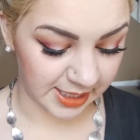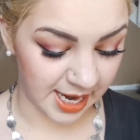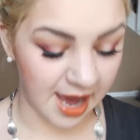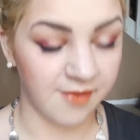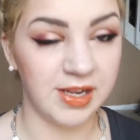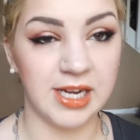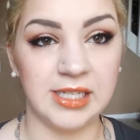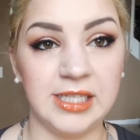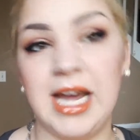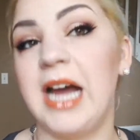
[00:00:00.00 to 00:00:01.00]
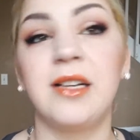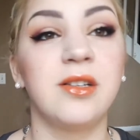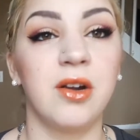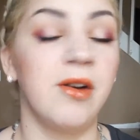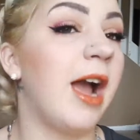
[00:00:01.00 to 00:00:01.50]
They have the
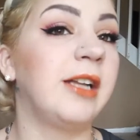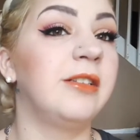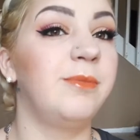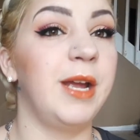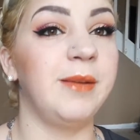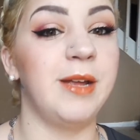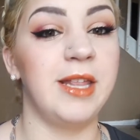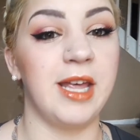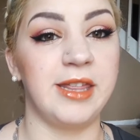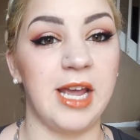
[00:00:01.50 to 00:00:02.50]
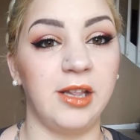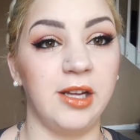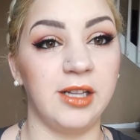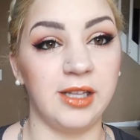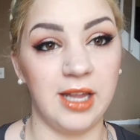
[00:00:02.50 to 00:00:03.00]
exact correct pigment that they
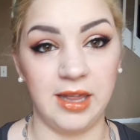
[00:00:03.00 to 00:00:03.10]
look